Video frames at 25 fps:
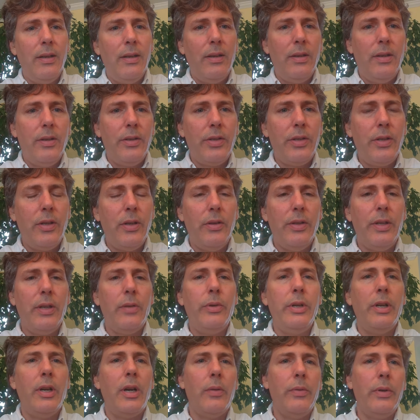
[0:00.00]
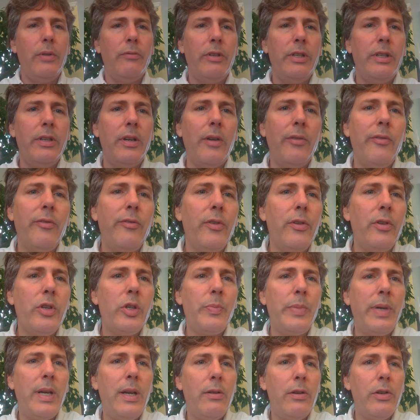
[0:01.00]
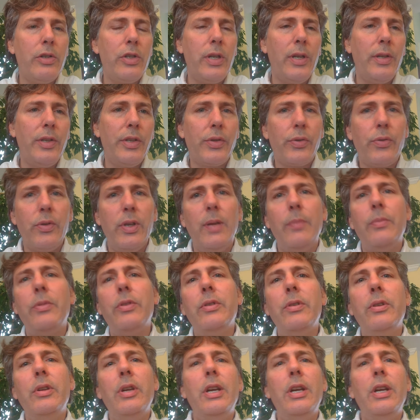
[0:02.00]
So there we are. We've written our first PowerShell script.